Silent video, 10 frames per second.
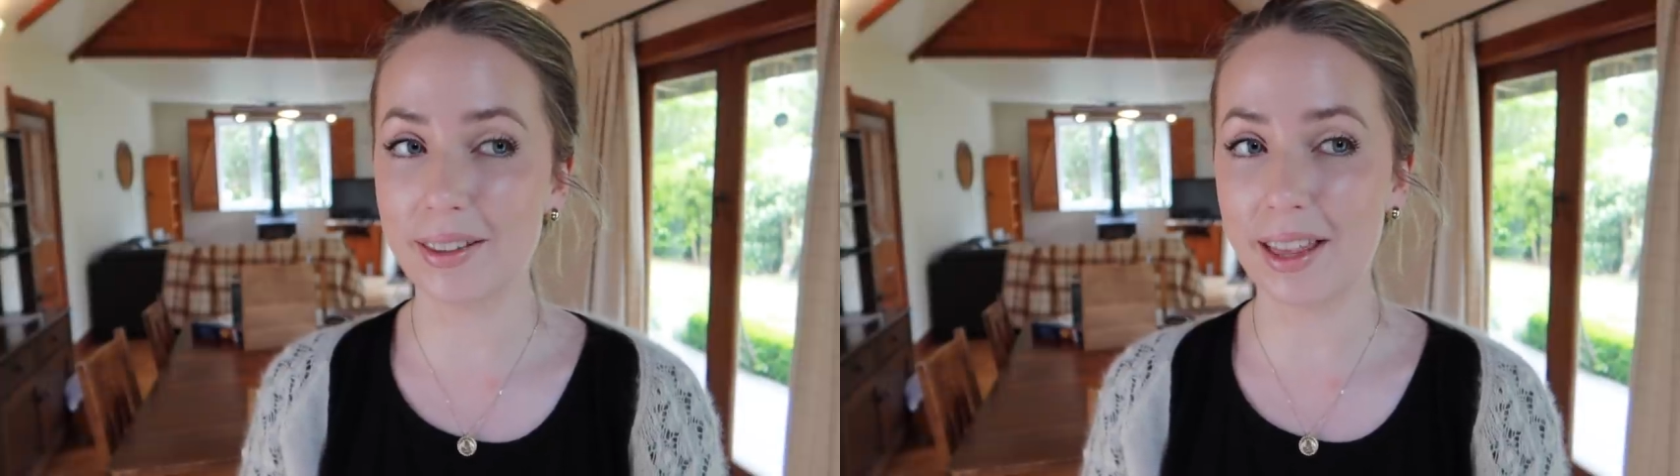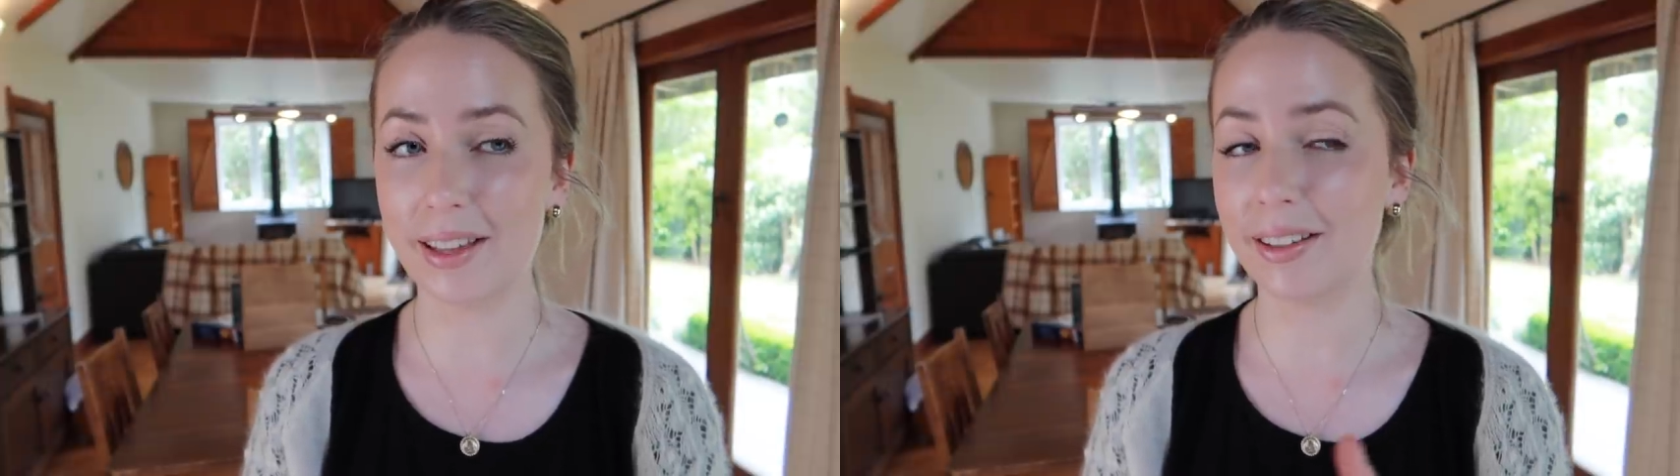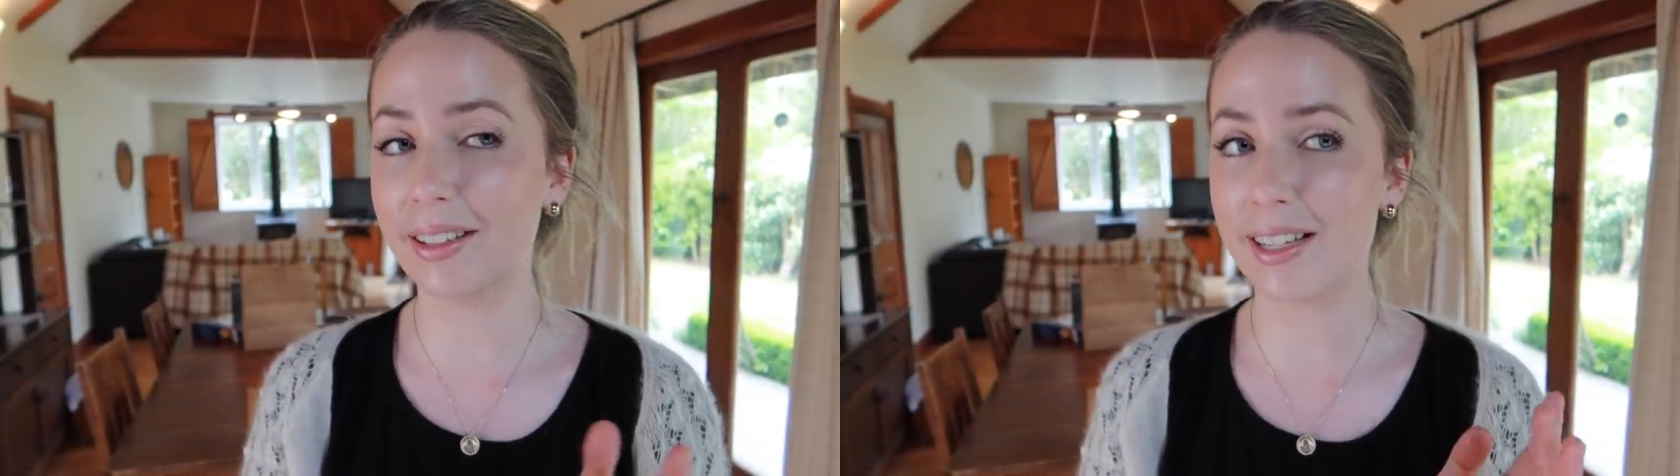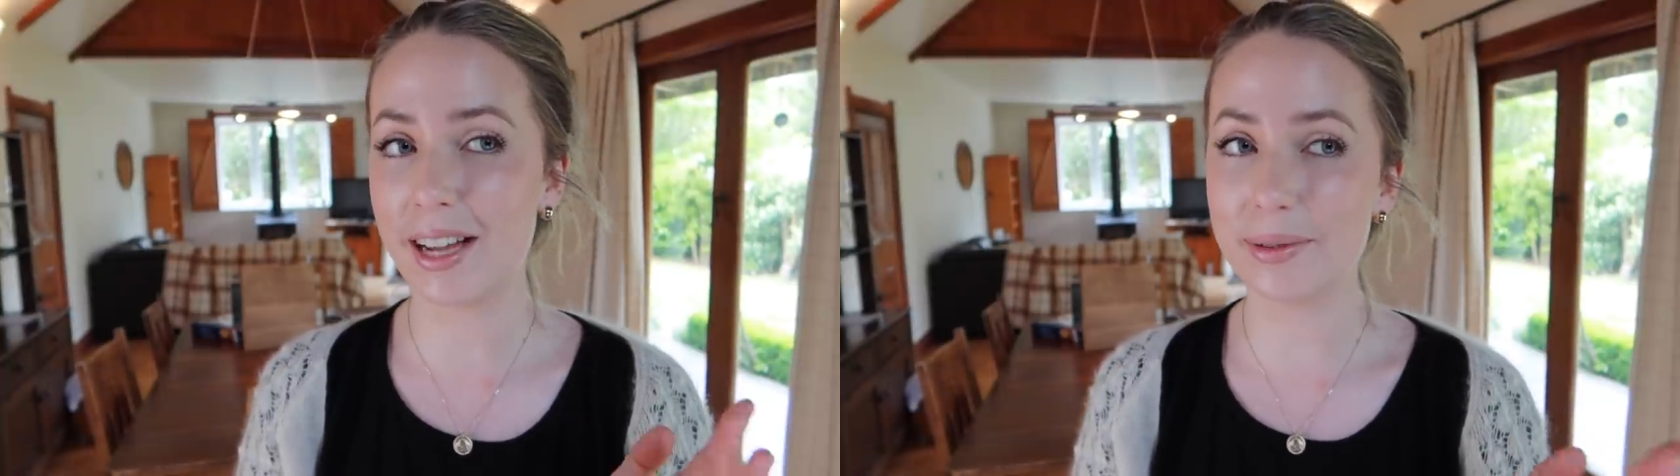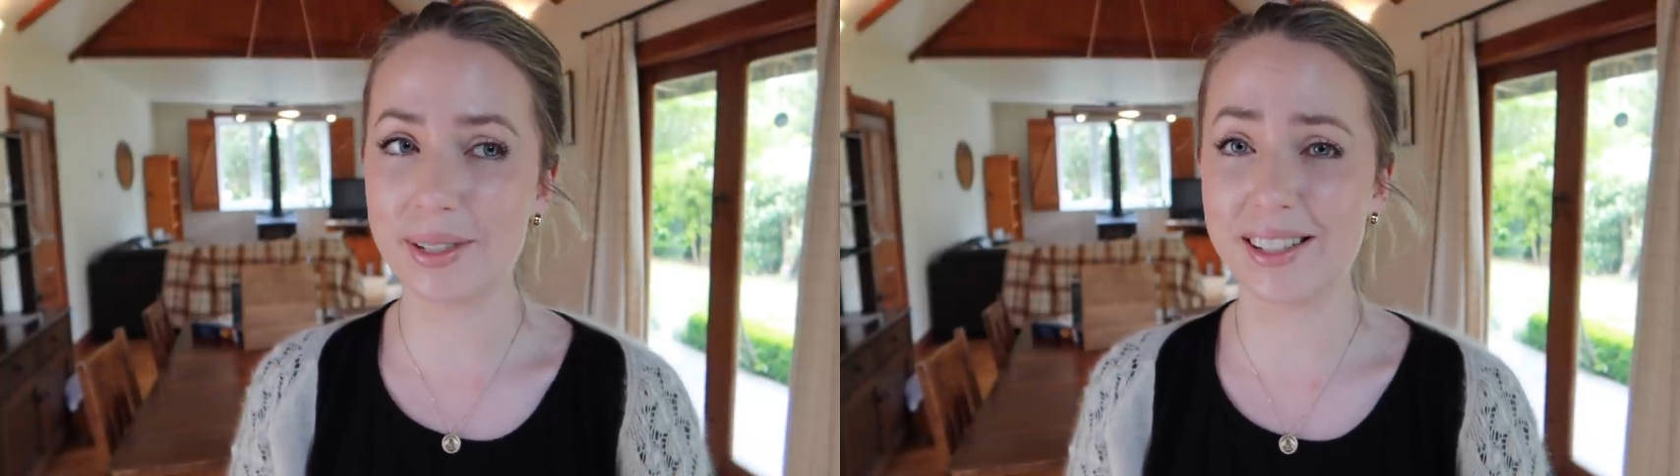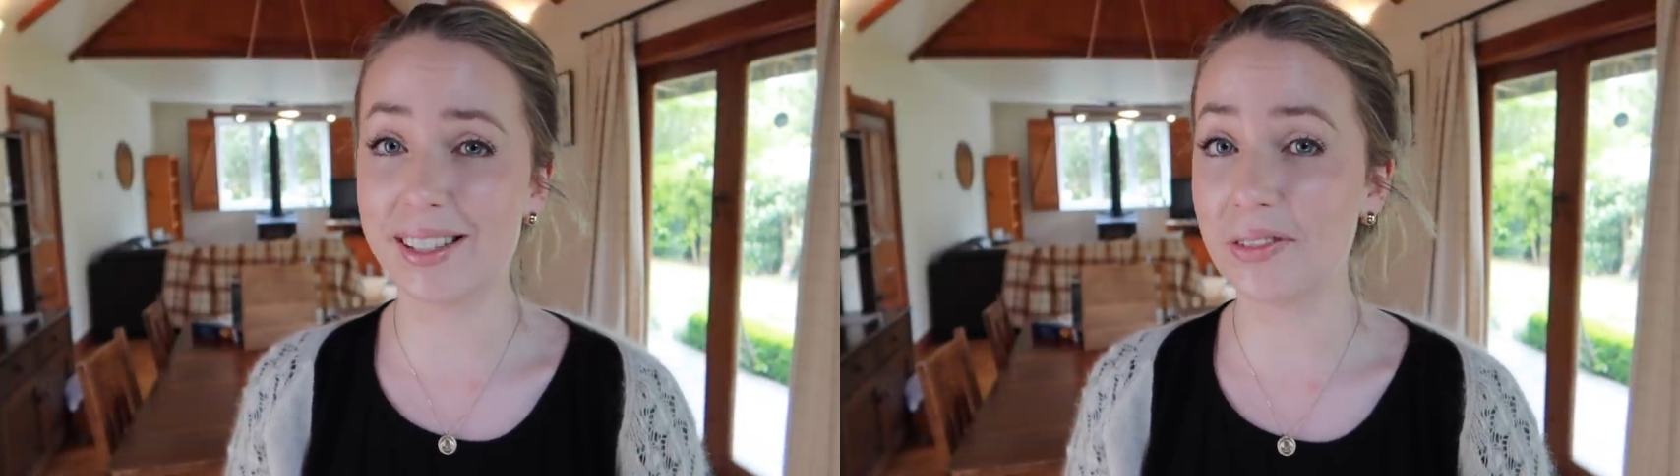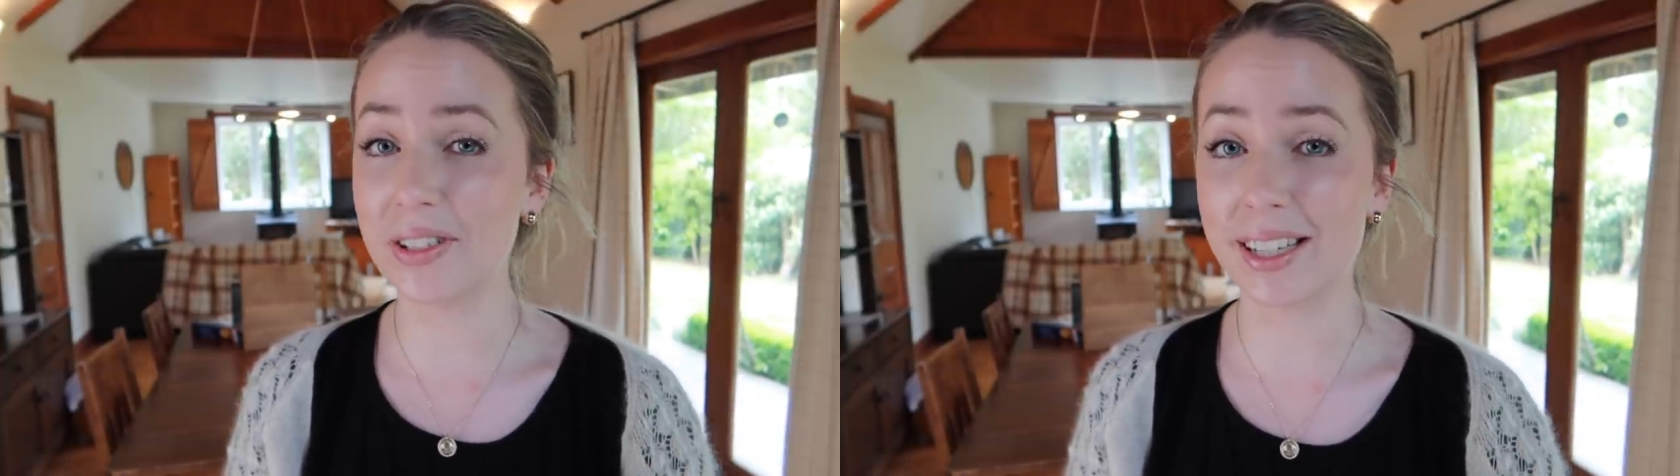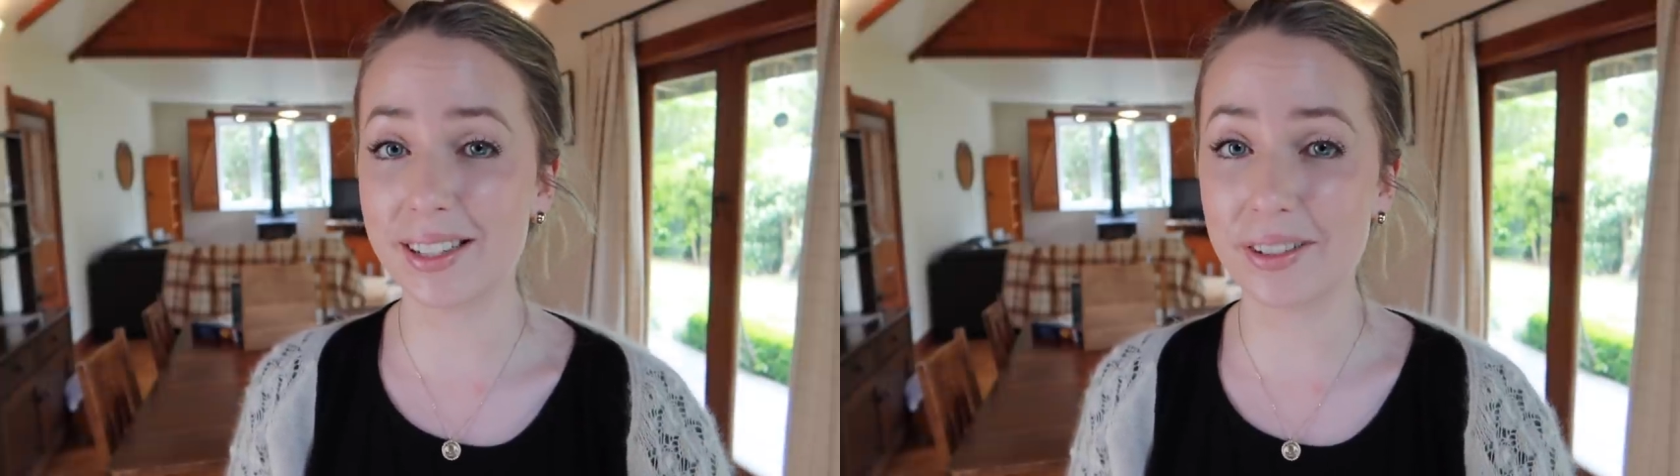I think the date was the
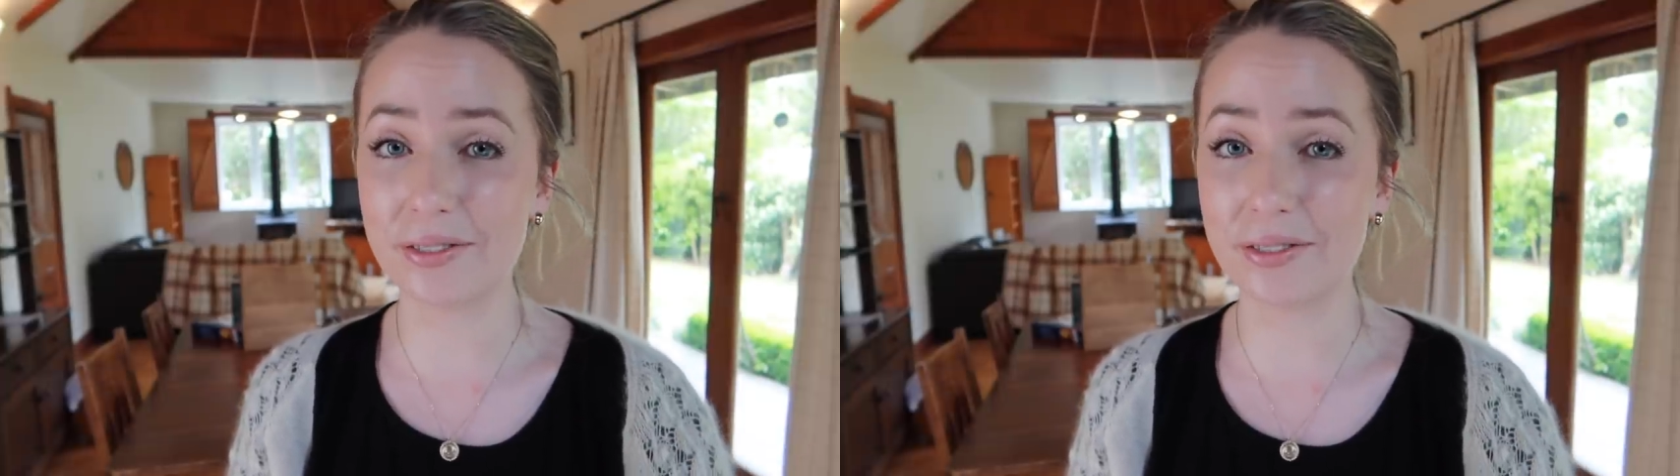seventeenth